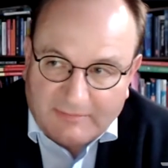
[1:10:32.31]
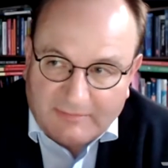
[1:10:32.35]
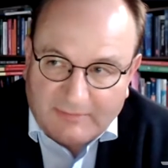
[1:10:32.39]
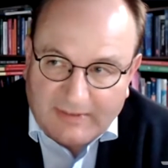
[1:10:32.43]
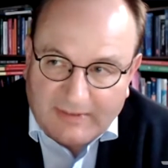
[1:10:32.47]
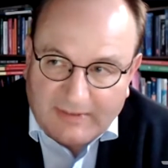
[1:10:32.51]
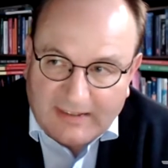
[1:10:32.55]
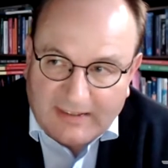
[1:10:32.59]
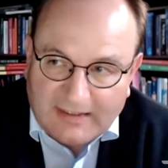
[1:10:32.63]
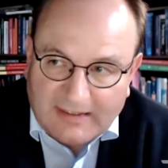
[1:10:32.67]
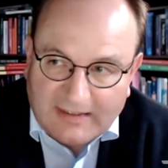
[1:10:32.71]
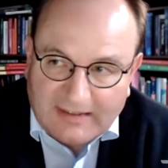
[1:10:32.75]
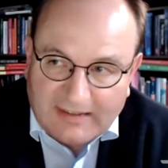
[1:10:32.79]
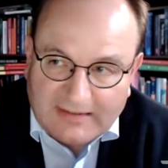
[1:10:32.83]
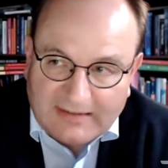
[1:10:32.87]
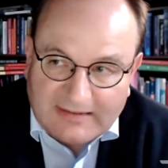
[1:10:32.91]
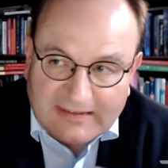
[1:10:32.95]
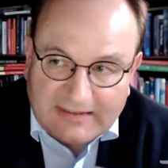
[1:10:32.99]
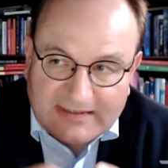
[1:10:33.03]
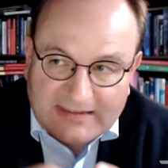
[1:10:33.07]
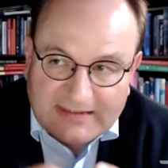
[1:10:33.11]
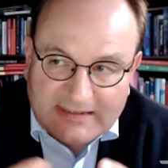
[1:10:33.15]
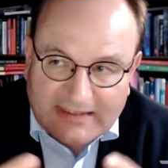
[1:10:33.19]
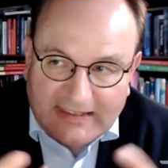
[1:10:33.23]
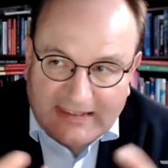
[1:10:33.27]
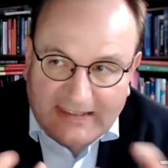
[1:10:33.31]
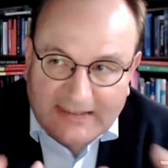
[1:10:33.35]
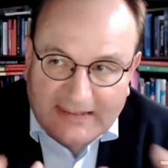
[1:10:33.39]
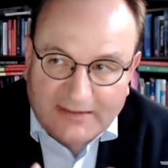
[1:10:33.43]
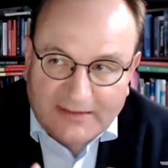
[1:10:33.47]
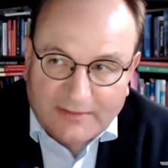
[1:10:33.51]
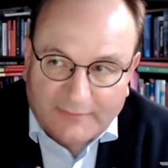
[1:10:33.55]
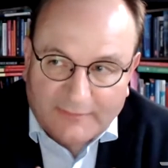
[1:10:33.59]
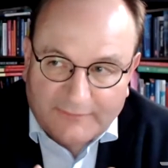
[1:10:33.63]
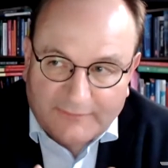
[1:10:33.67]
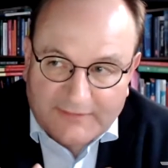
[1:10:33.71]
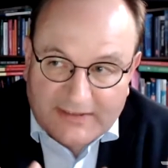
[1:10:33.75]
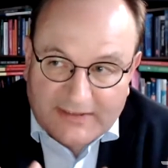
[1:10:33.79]
where this
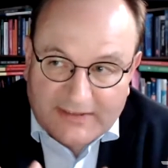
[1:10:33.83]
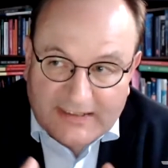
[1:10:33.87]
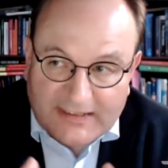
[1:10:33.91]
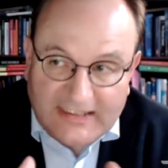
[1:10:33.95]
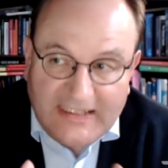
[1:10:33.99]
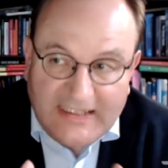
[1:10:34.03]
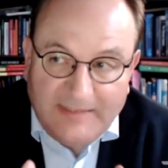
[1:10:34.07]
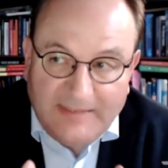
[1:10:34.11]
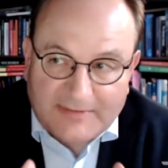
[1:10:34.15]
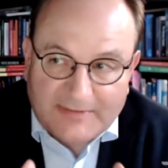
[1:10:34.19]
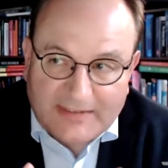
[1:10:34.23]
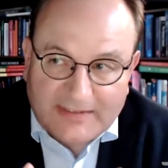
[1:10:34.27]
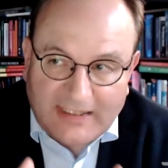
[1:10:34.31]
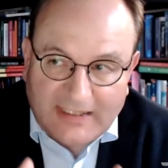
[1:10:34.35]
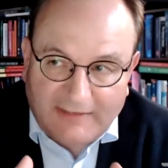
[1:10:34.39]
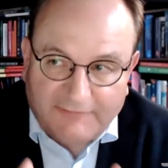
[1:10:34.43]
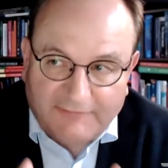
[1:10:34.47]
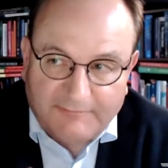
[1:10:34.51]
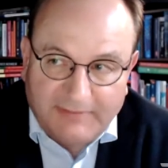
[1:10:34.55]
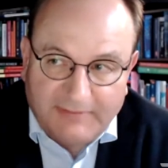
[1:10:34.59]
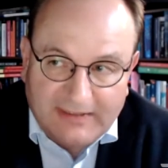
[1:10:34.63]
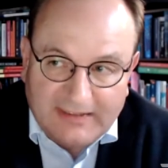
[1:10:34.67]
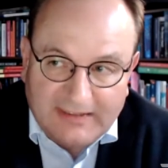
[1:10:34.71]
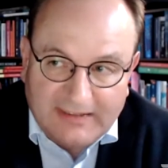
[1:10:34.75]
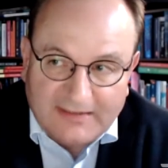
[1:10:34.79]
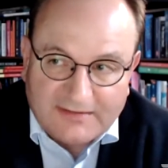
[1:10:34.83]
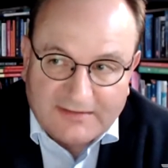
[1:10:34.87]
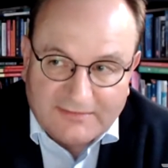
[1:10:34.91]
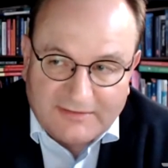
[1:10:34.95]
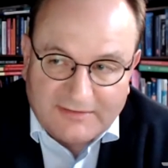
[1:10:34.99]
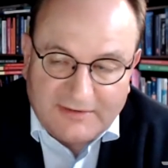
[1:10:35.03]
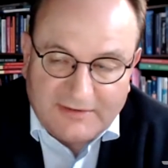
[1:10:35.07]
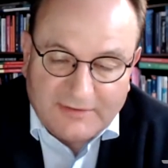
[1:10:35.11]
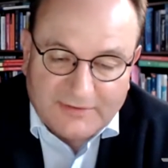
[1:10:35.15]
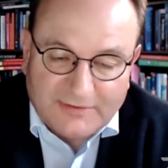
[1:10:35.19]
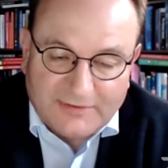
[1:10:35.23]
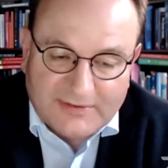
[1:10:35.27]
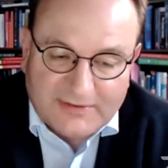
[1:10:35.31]
kind of schemes have been
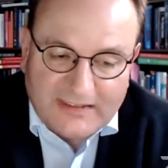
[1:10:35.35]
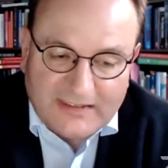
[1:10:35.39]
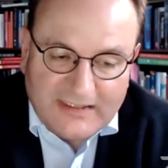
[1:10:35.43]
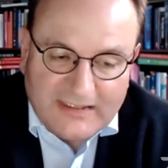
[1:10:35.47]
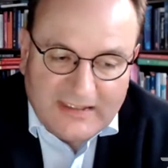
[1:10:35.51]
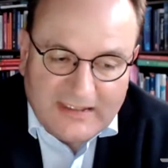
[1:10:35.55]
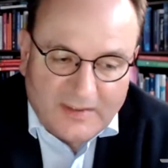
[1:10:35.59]
introduced,